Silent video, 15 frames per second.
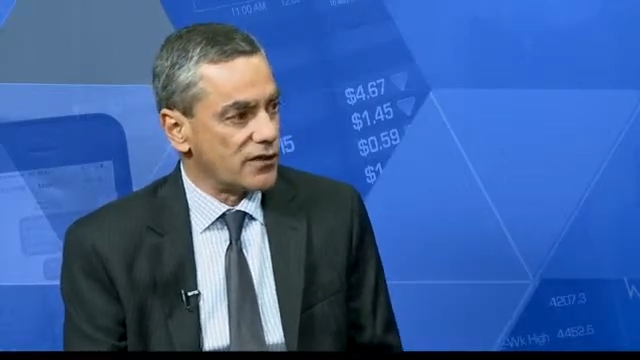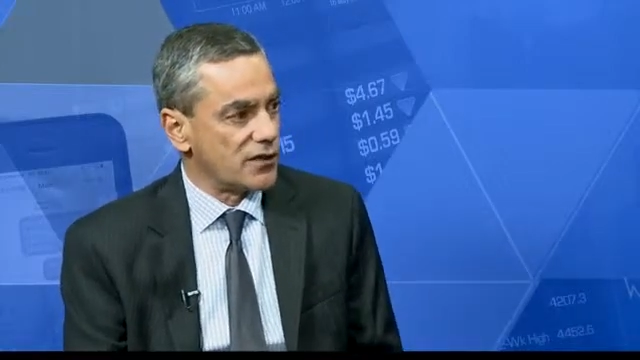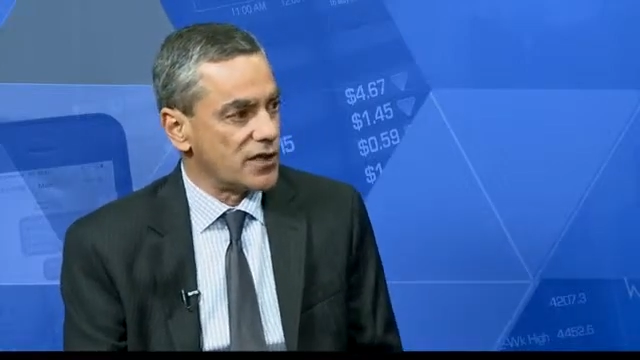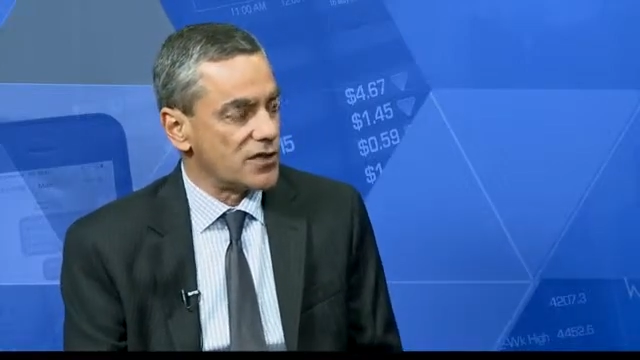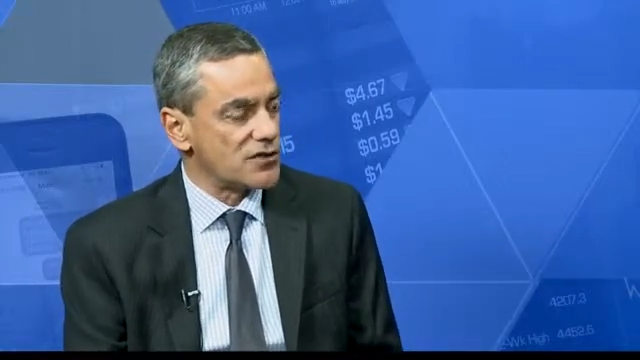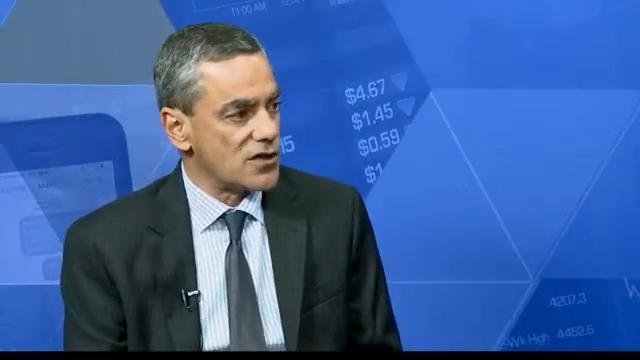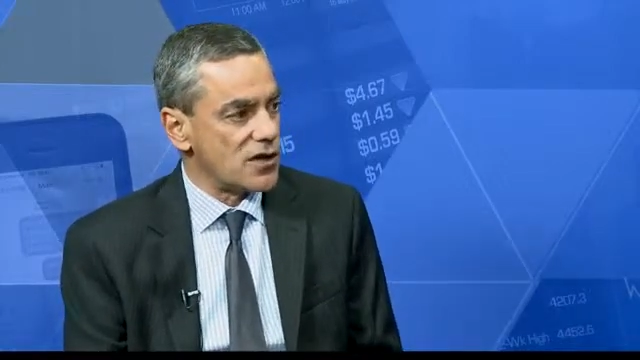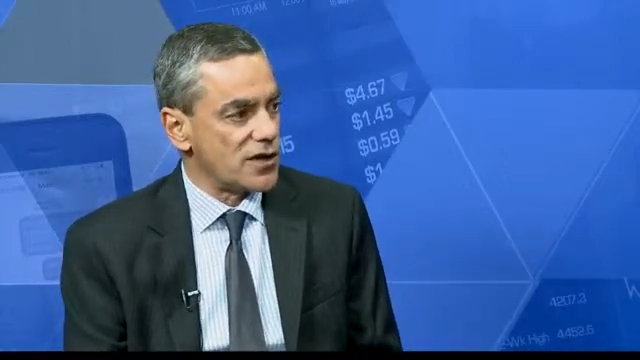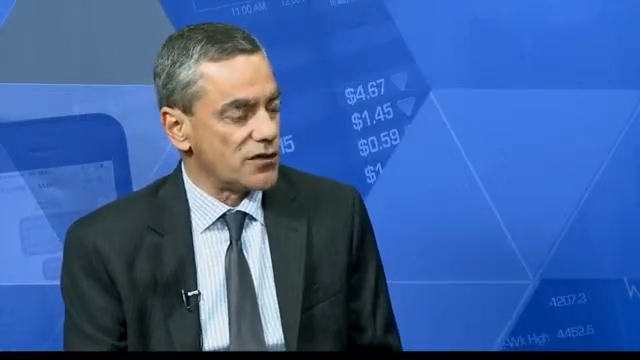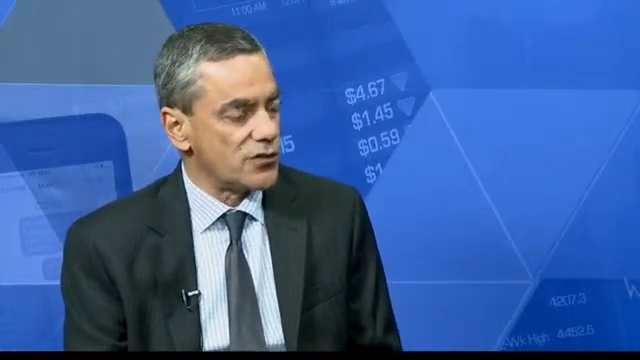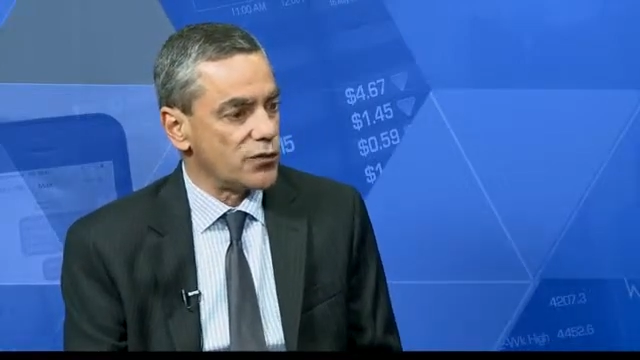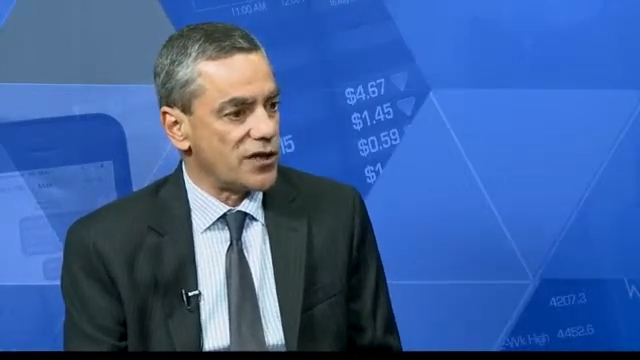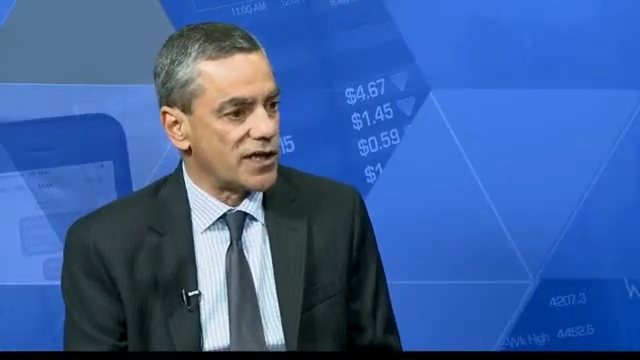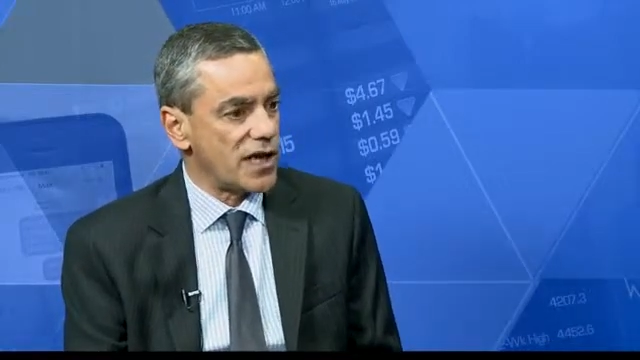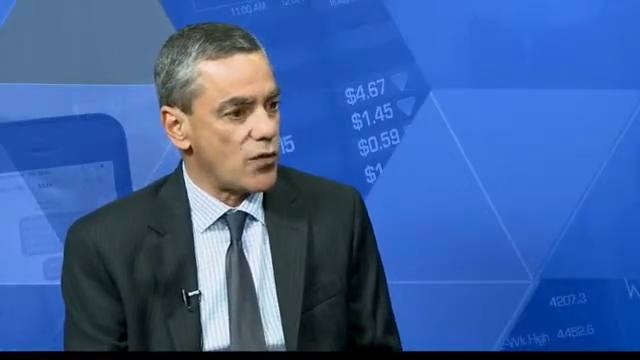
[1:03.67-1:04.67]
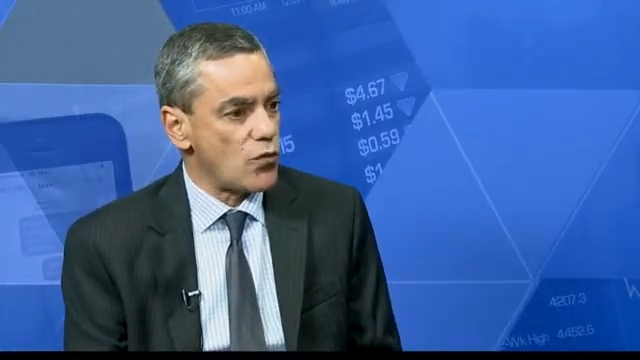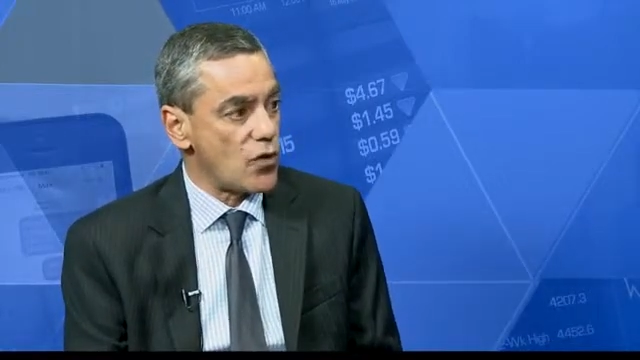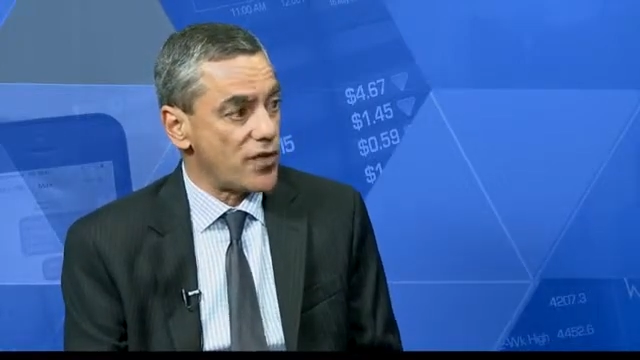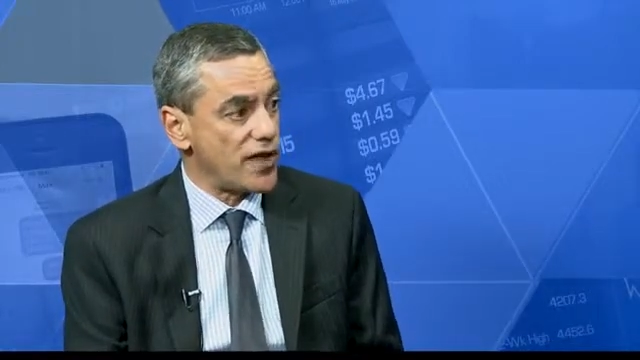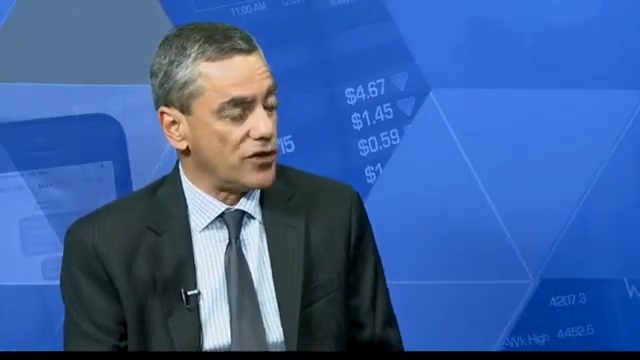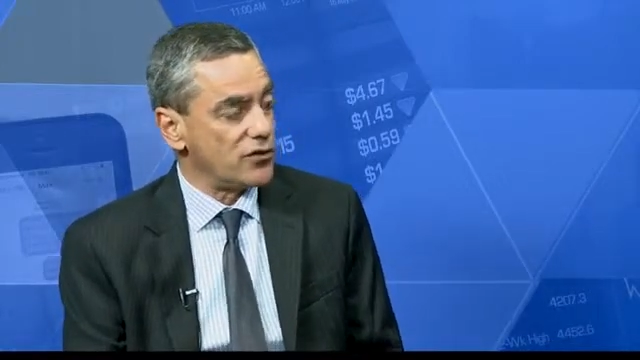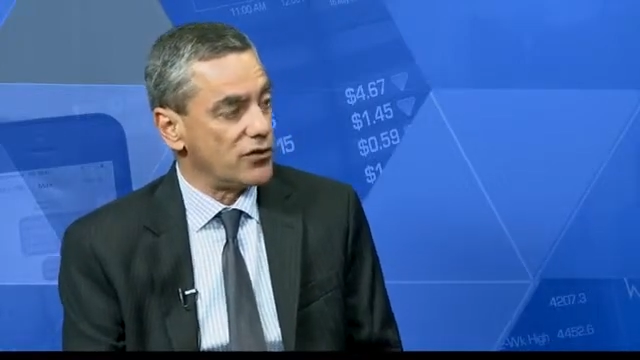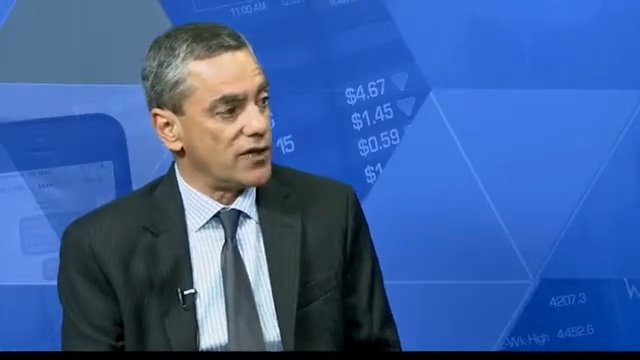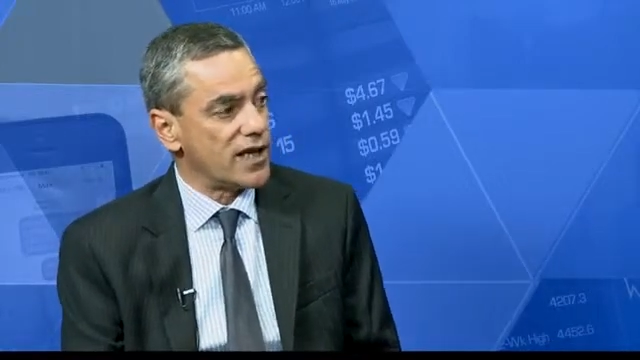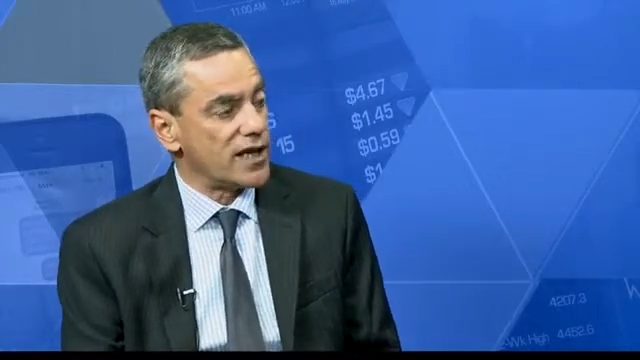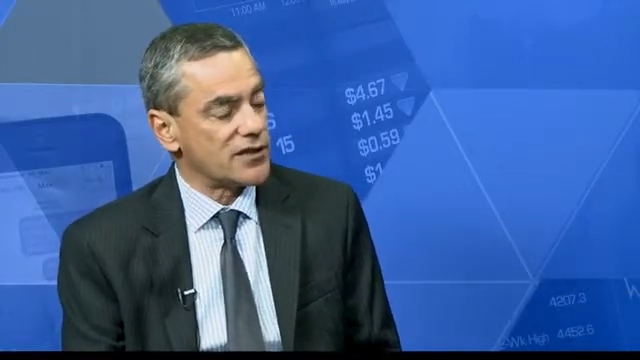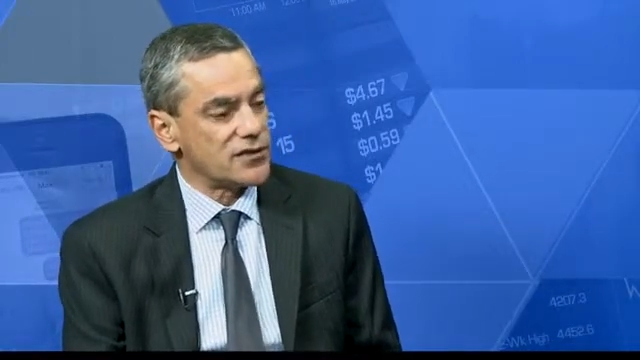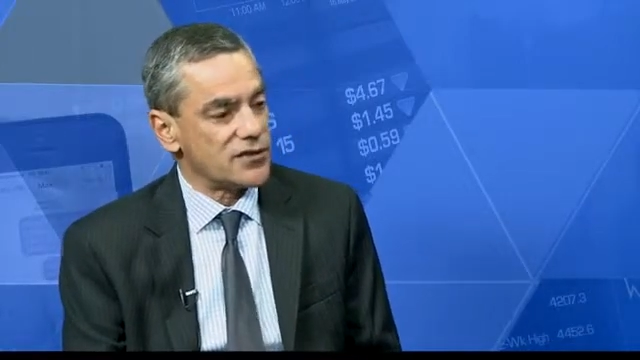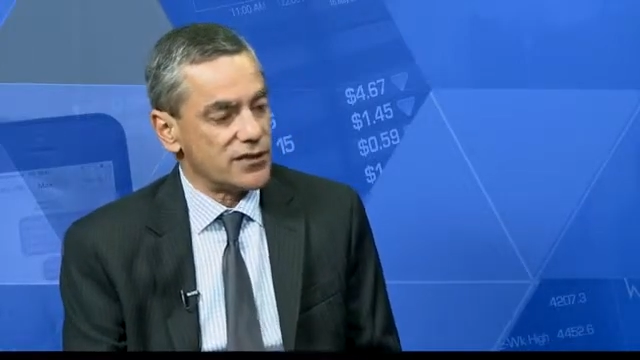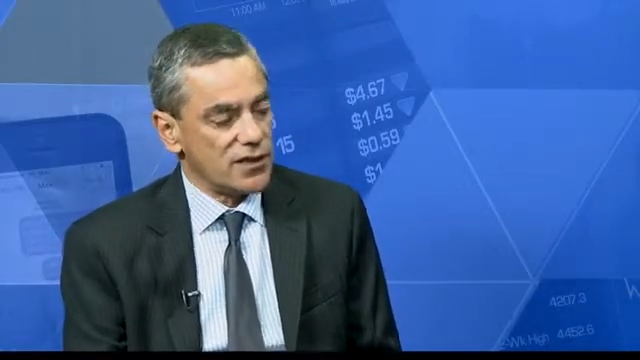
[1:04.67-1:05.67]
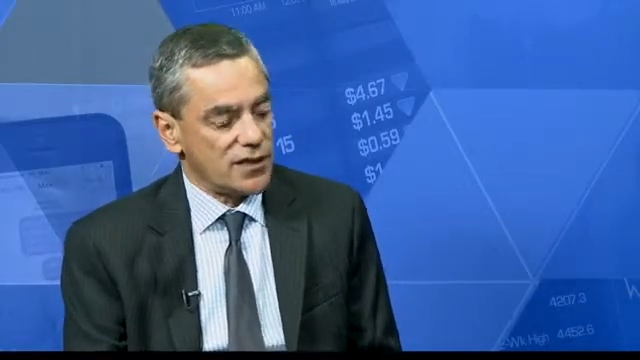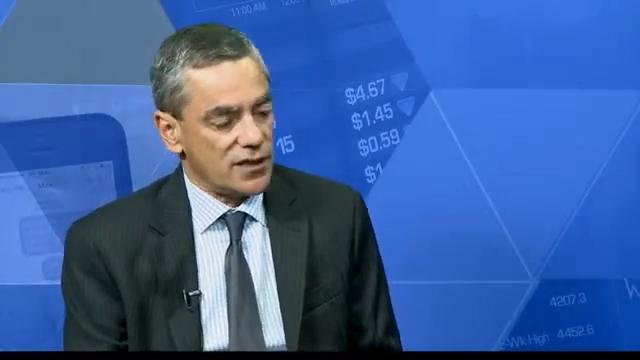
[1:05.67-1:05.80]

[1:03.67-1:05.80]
on inside to work out what they do next.